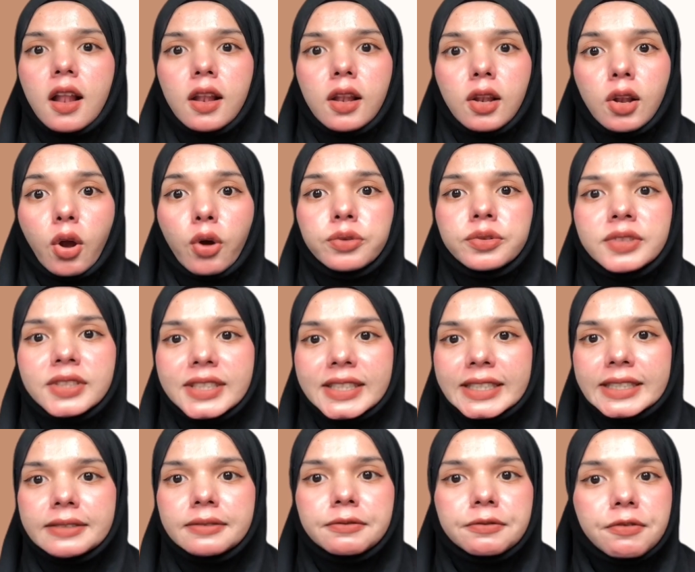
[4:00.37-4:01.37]

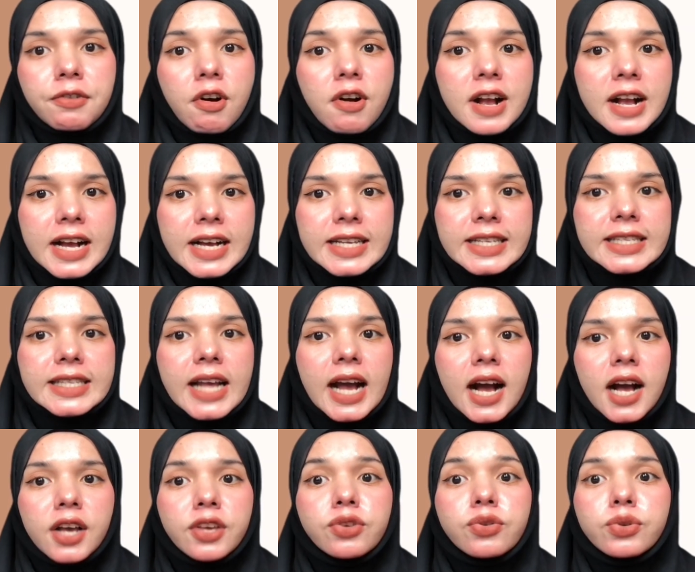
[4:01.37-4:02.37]
Long-term forecasts
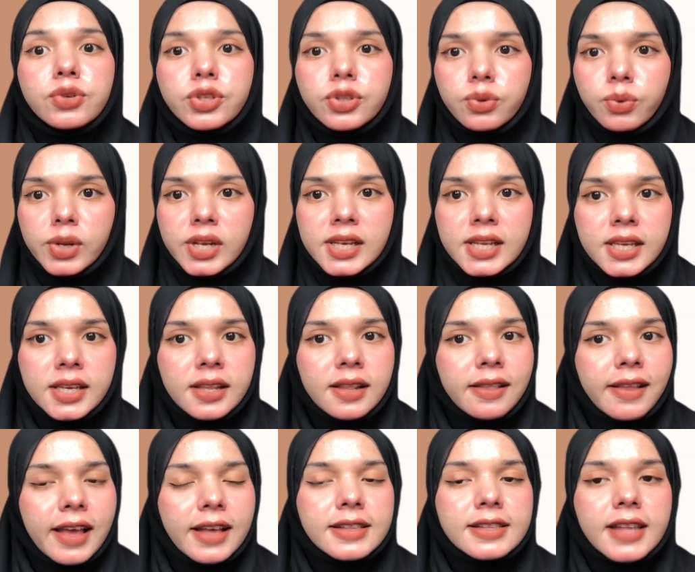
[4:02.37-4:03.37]
are usually
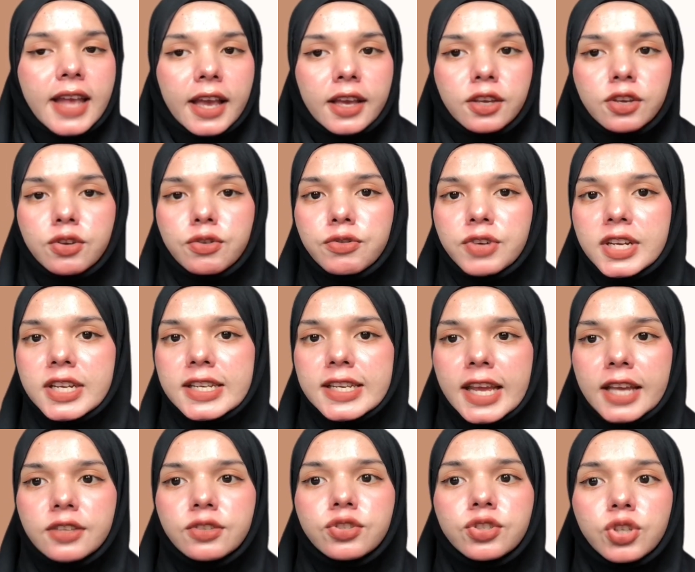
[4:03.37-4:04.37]
less accurate
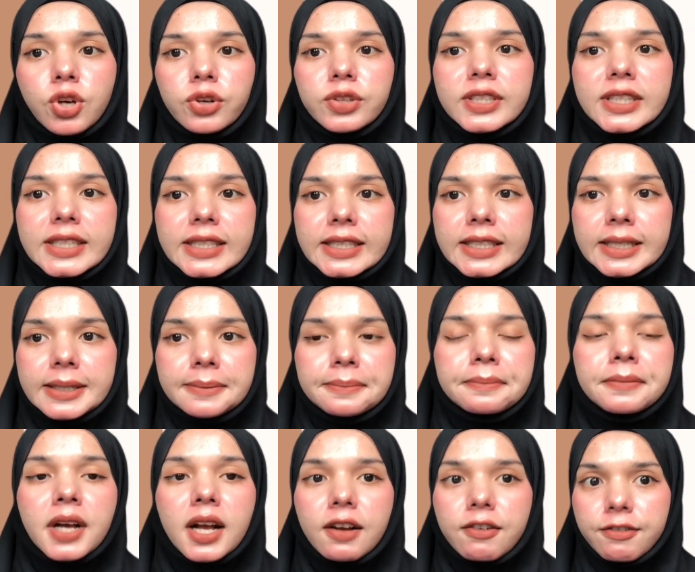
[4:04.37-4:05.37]
than
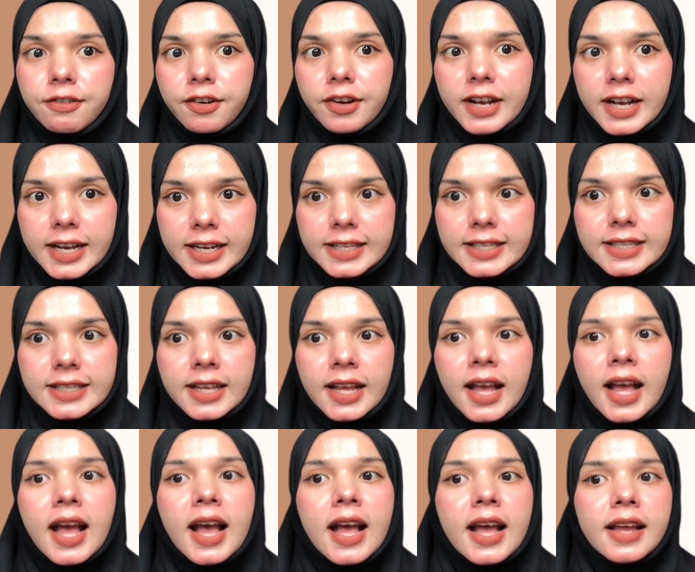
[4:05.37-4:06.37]
short-term forecasts.
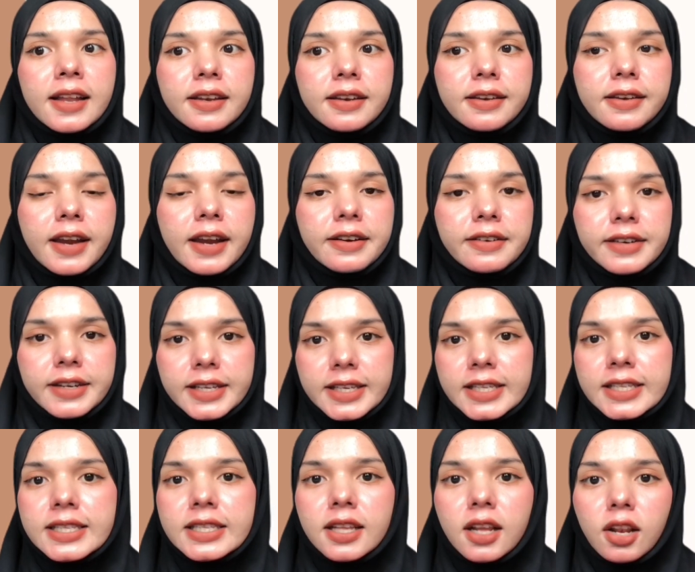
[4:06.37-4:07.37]
That
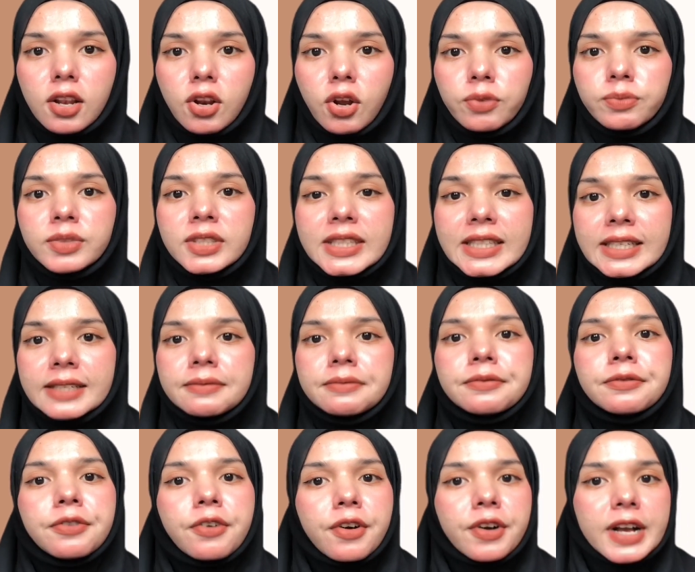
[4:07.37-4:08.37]
is, long-term
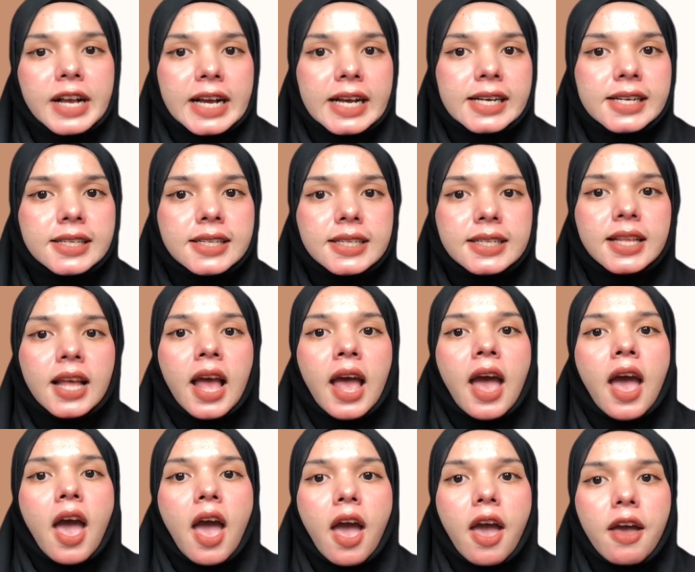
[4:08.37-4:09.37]
forecasts
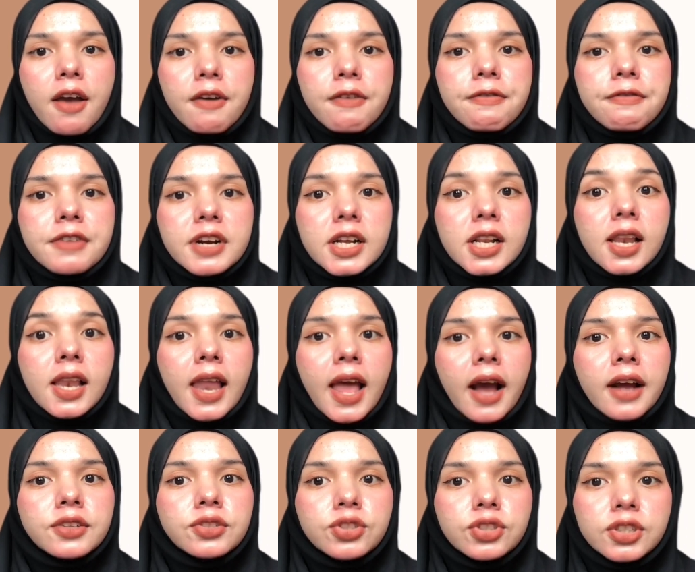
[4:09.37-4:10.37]
have a
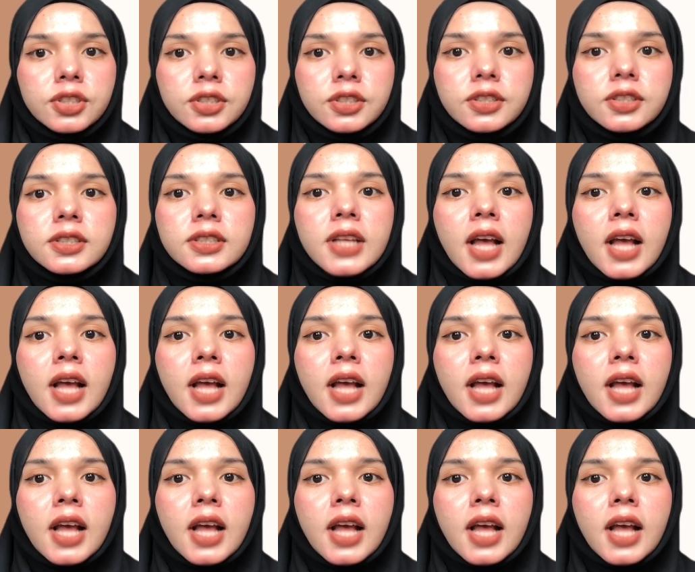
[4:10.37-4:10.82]
larger